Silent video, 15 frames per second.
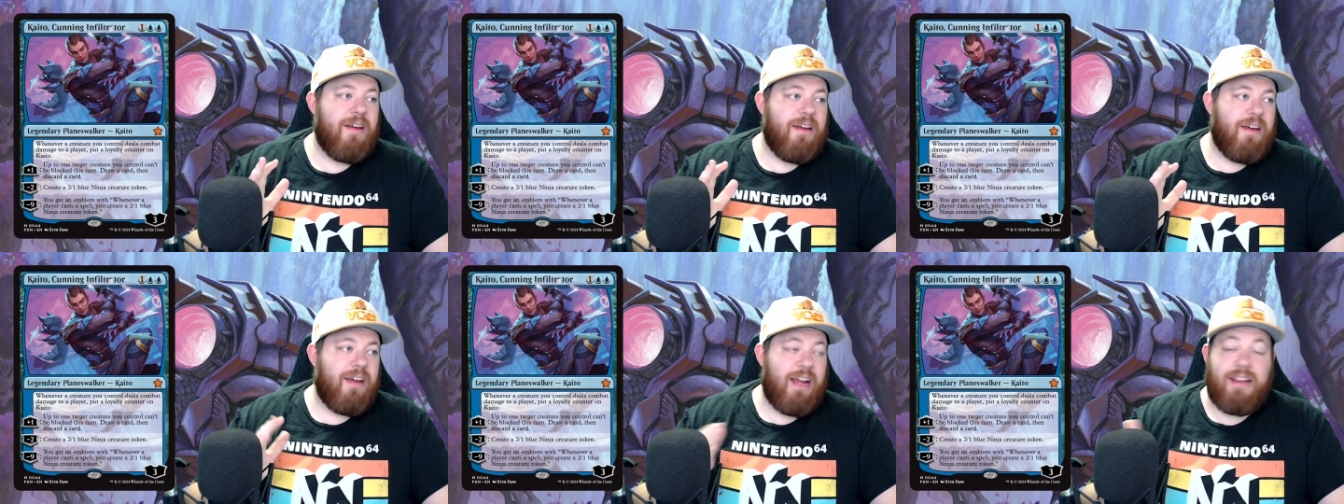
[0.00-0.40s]

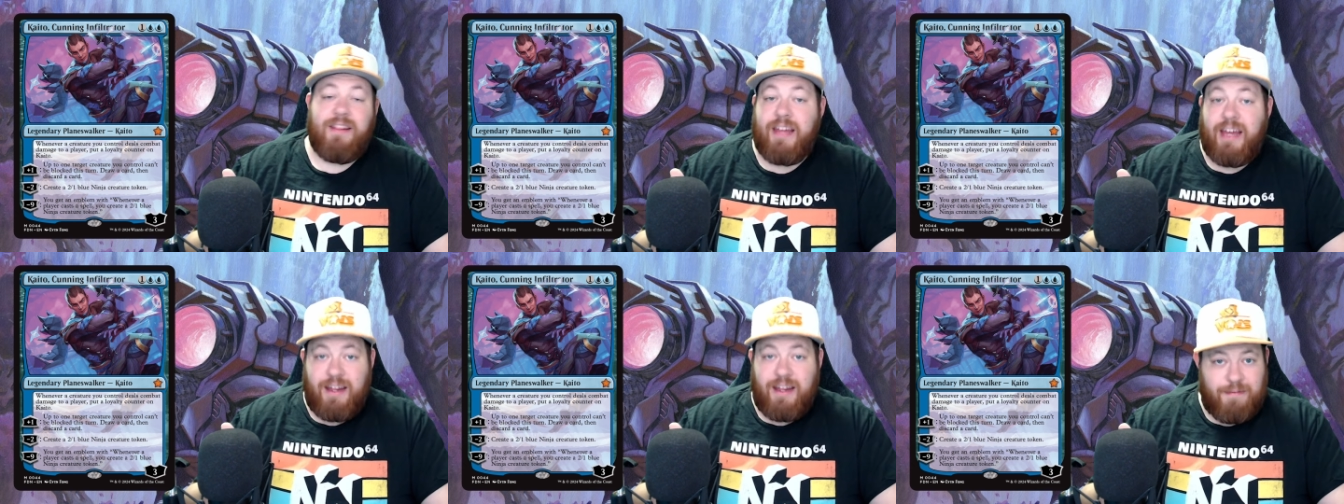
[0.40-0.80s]
And
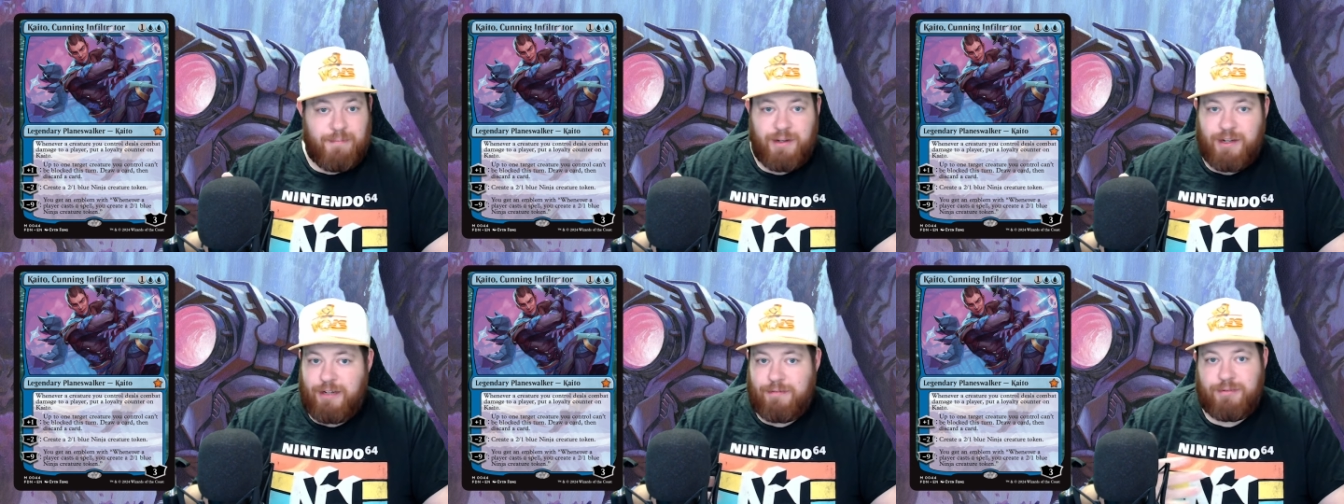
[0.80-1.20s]
that
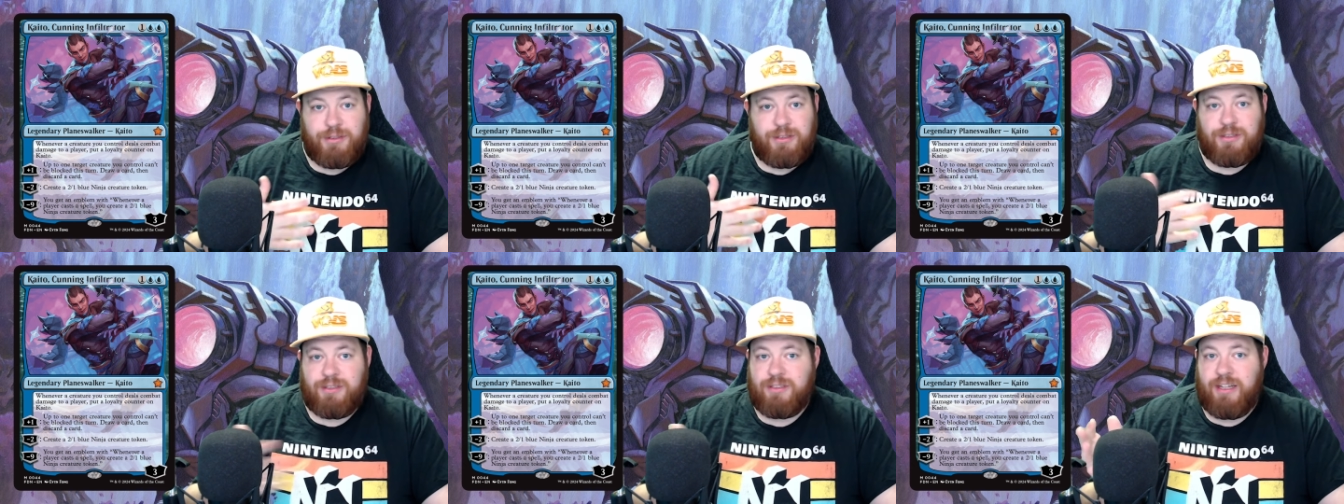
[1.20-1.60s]
becomes
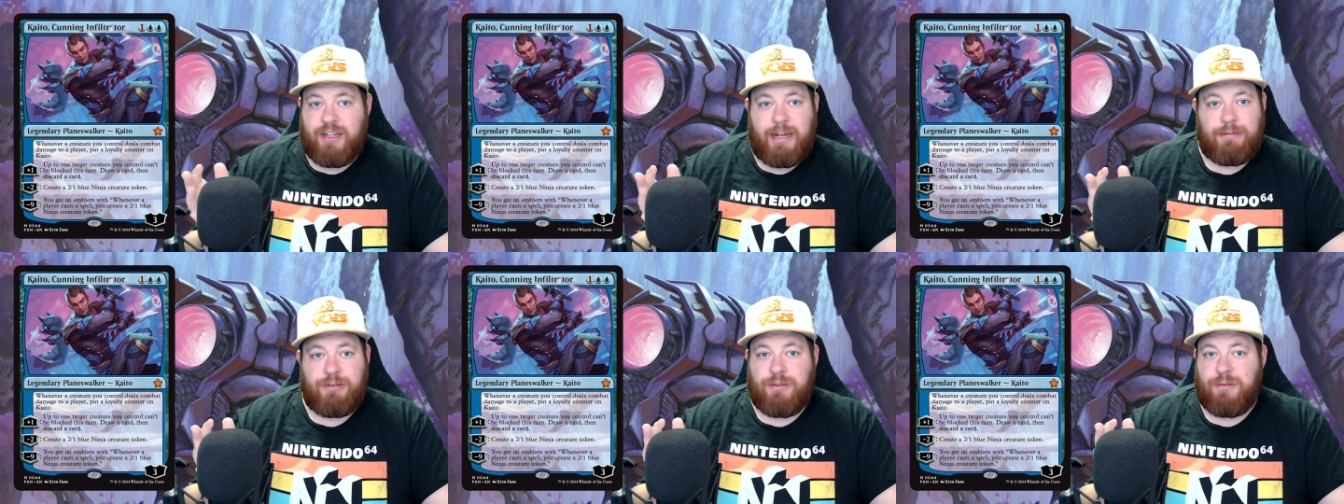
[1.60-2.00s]
just an
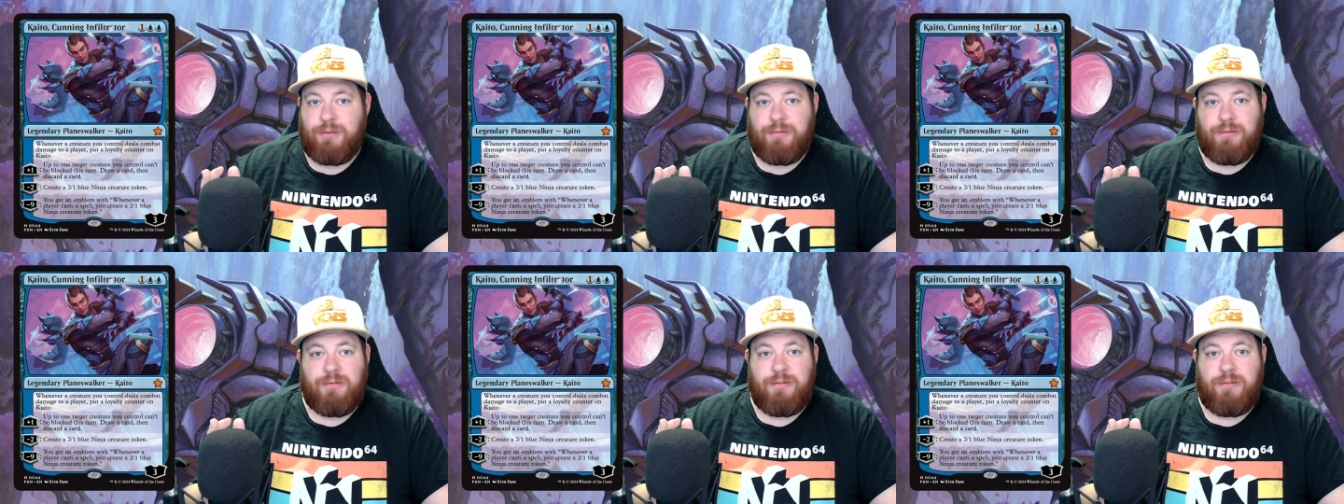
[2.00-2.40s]

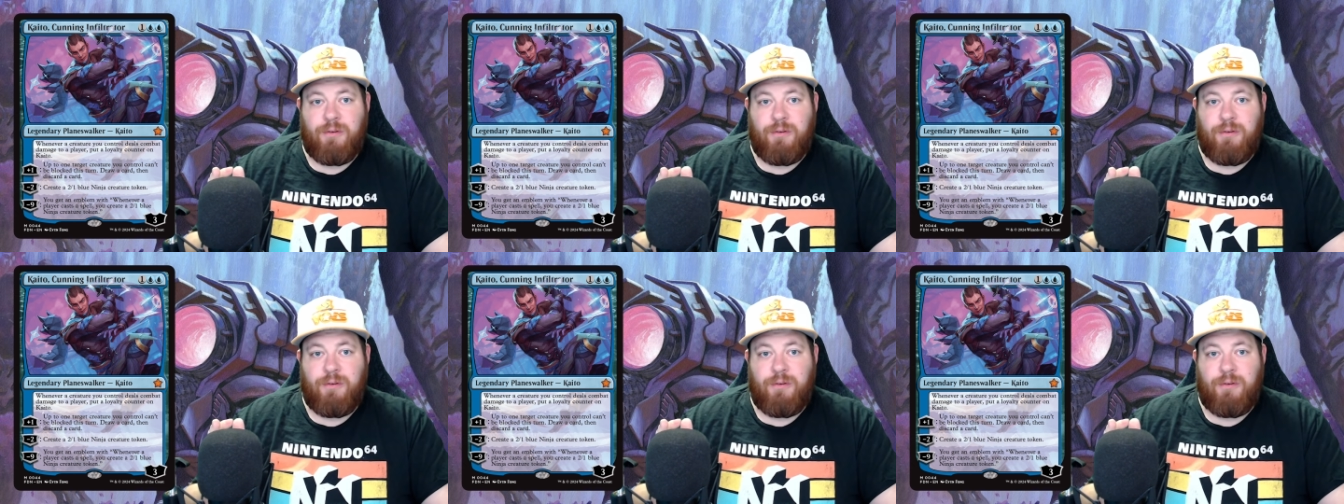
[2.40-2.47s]
absolute